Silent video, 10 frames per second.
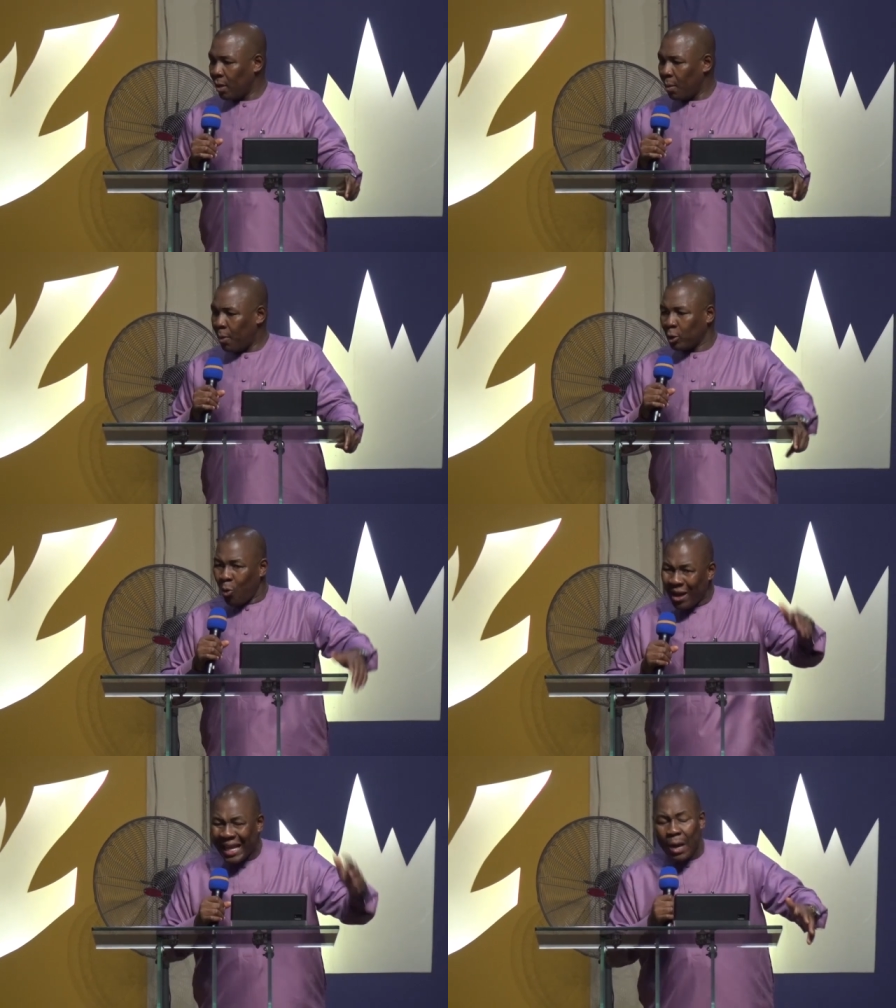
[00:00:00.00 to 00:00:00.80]
But
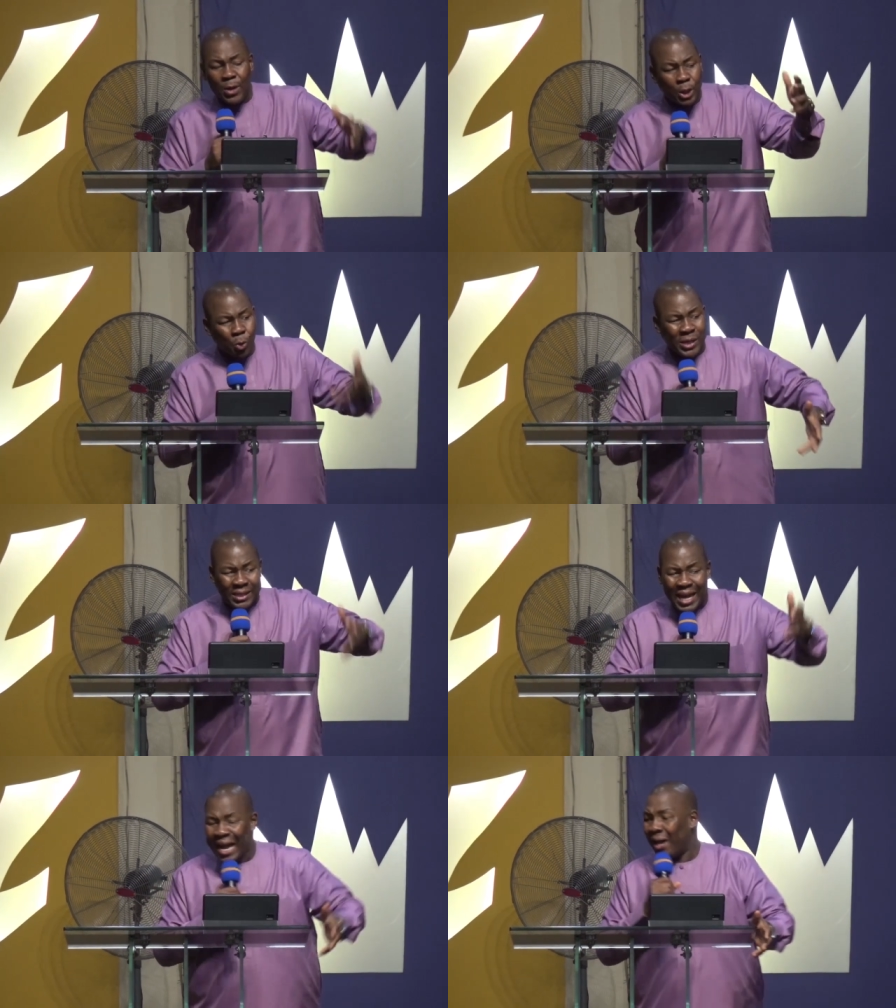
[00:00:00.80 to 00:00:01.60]
what are we
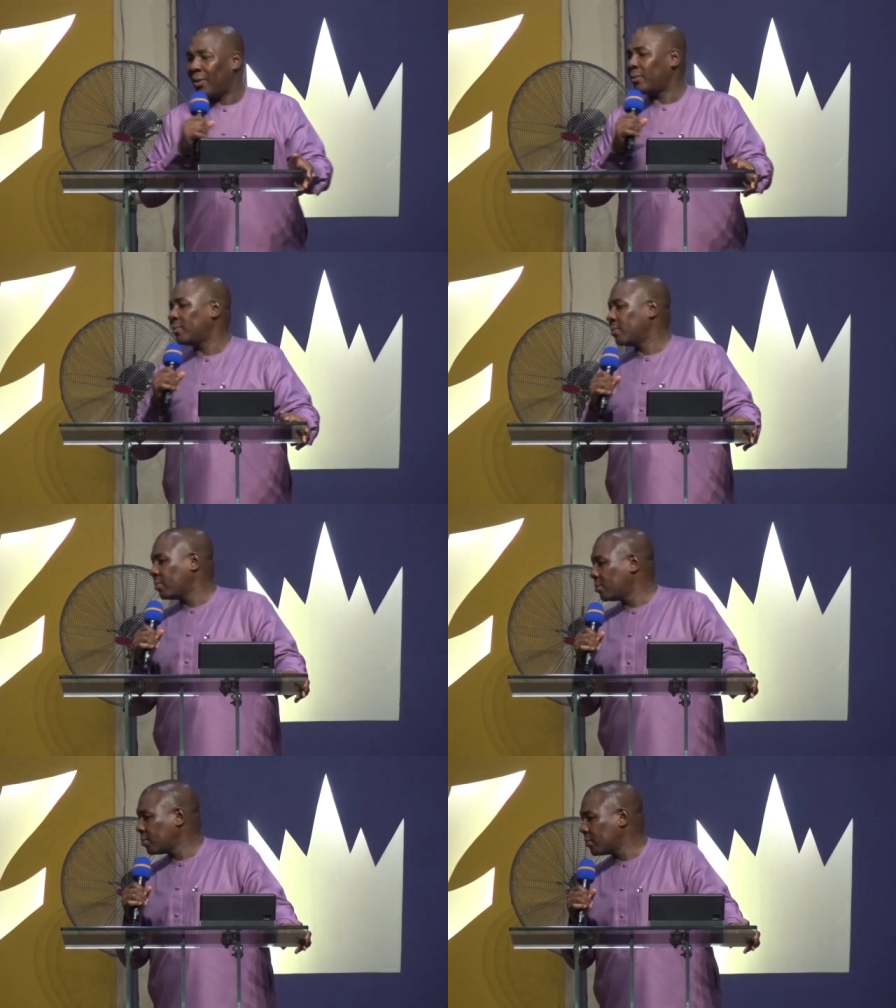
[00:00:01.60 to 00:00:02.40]
doing now?
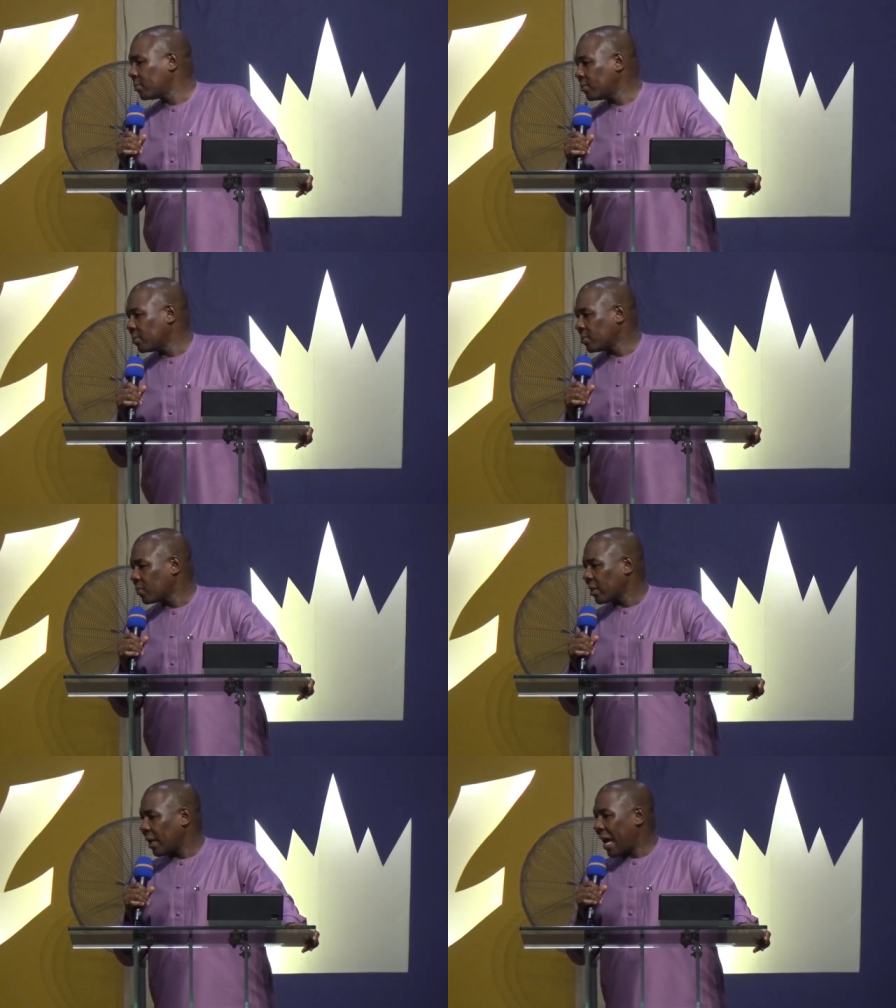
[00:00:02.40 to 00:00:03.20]

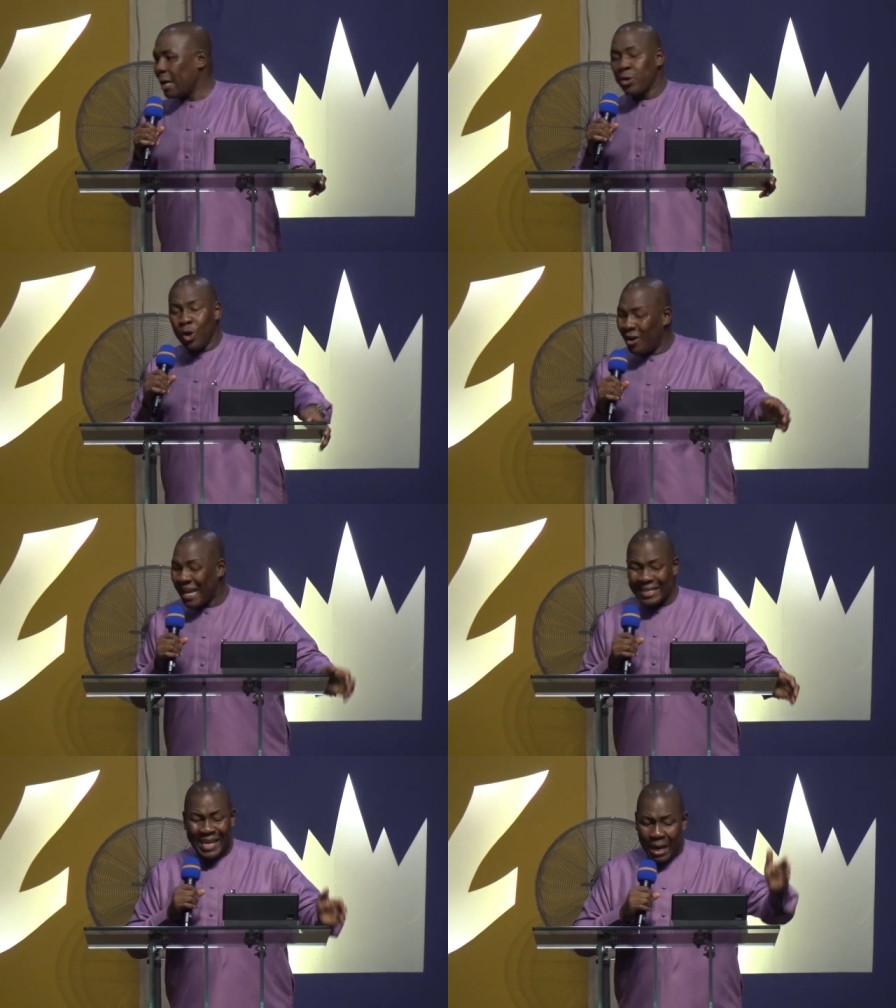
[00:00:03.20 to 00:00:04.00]
And you know
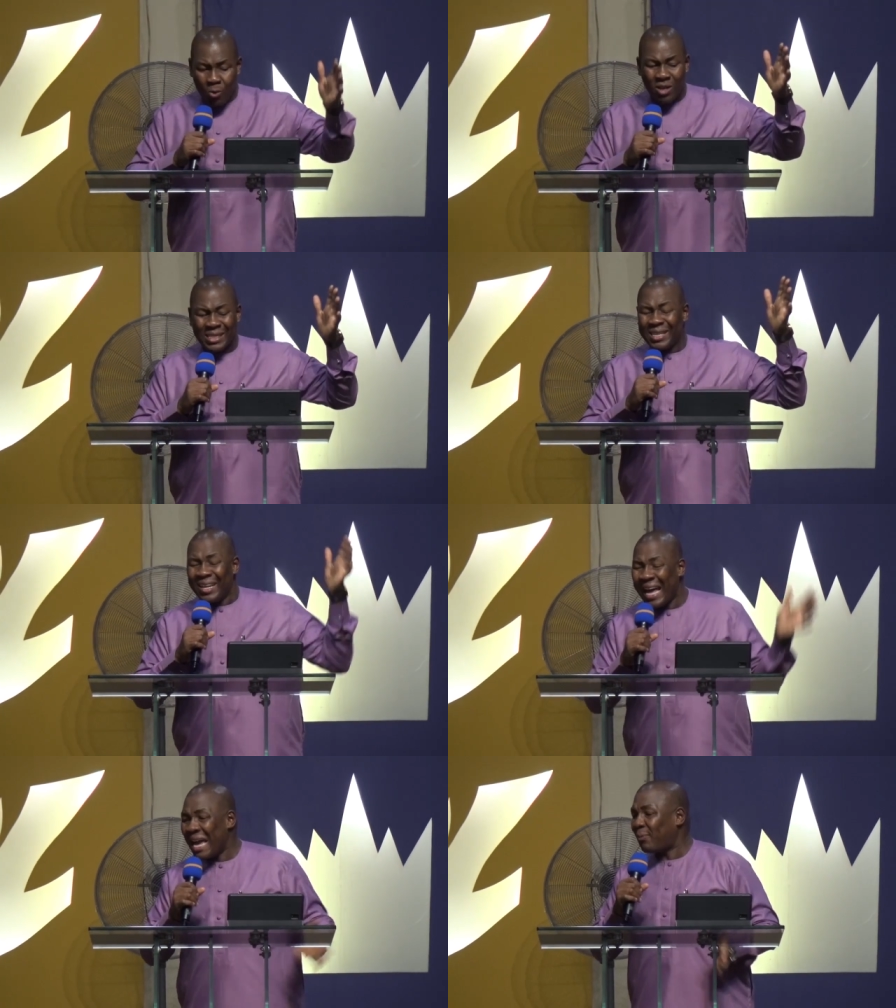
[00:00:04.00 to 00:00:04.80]
that that was the
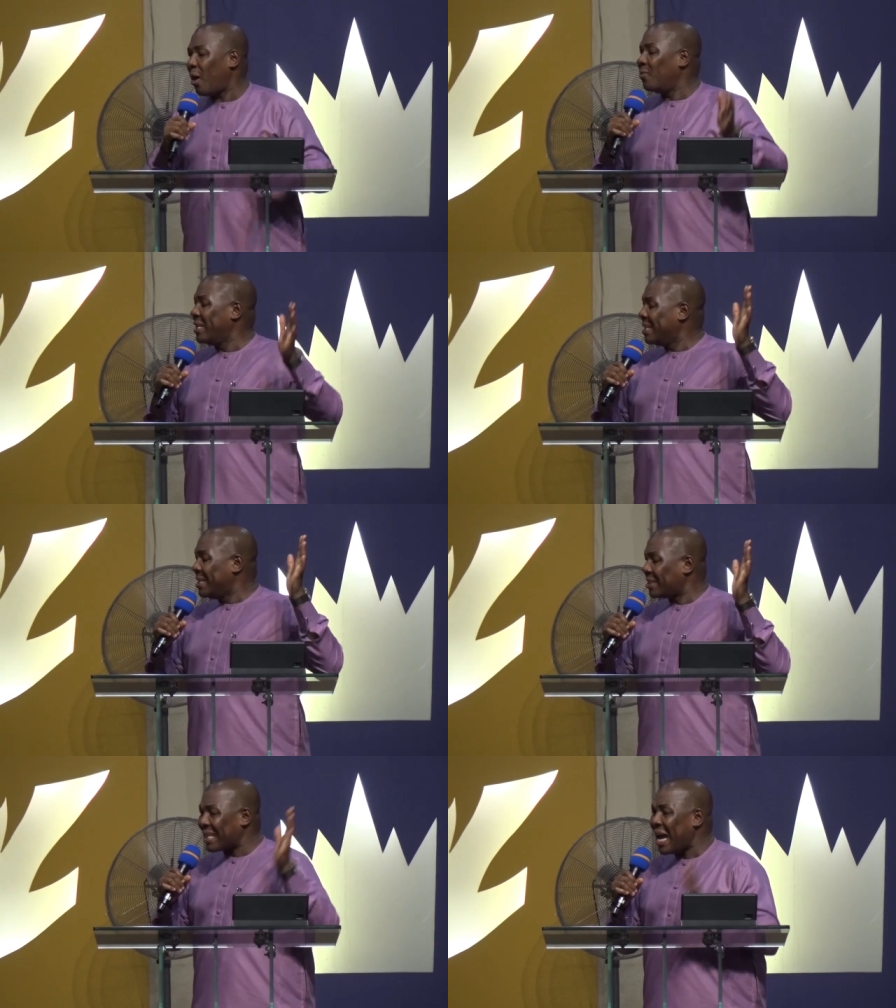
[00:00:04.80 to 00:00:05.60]
life of the
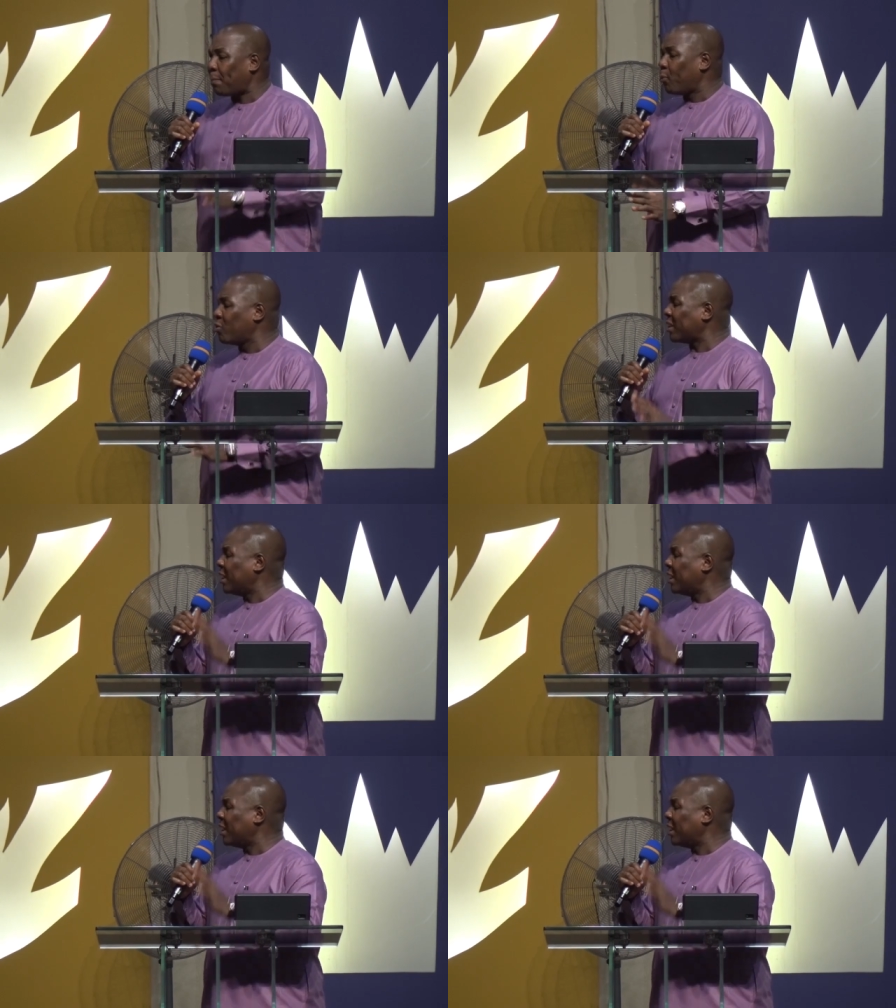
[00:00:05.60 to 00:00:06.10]
disciples in